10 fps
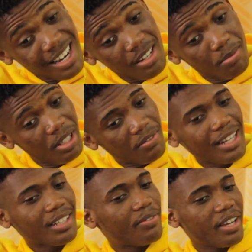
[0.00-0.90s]
I didn't believe it
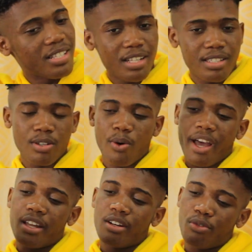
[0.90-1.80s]
at first until I
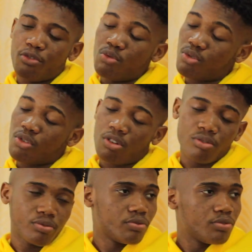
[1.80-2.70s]
heard the full song
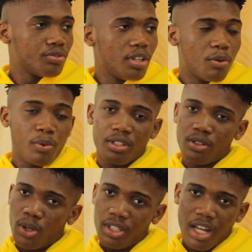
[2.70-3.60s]
with
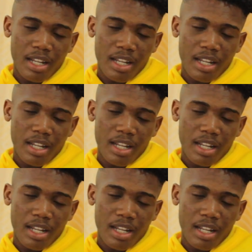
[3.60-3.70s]
all the